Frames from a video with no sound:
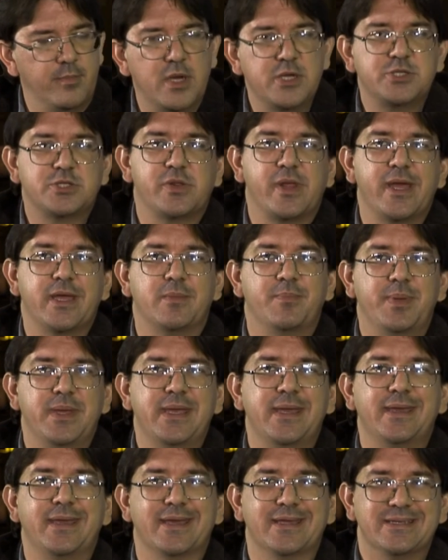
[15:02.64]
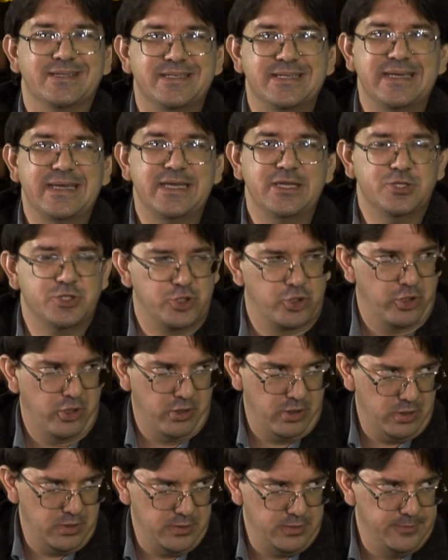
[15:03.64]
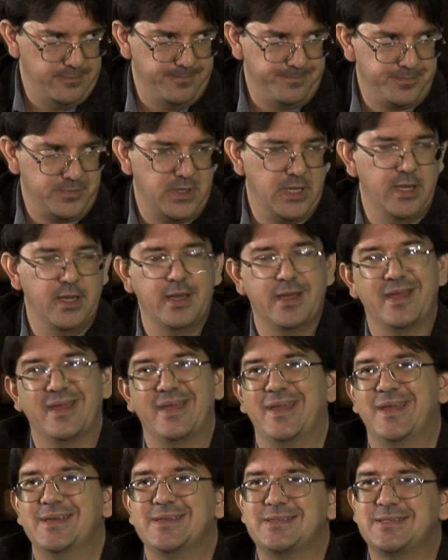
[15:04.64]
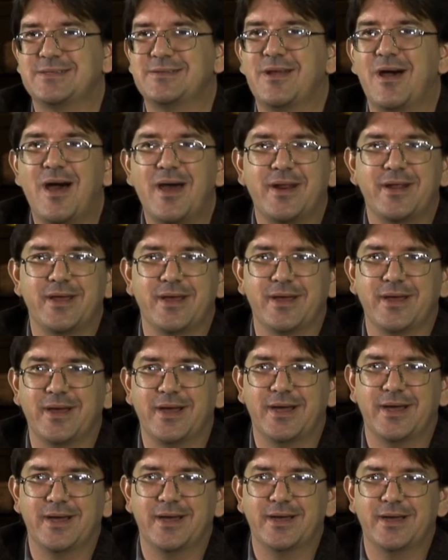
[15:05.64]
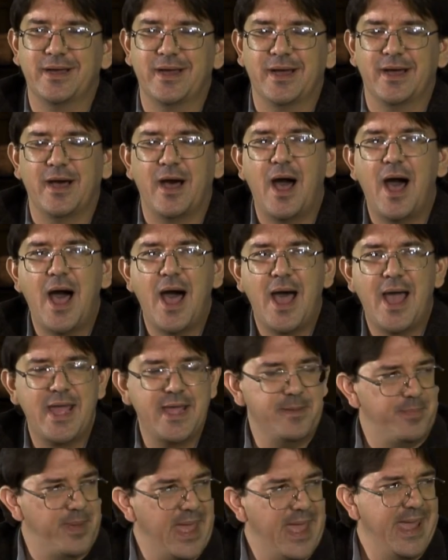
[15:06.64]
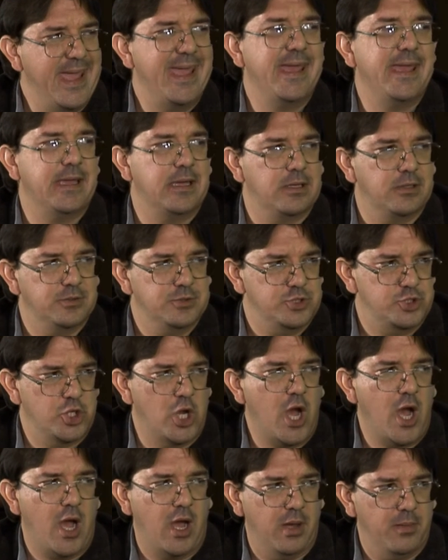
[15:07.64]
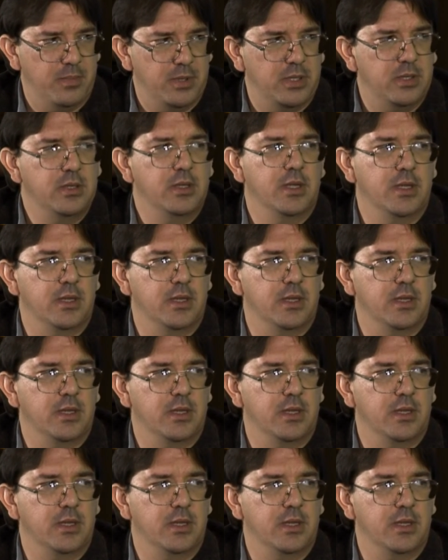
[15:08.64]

much like being a teacher, is not a high-paying job.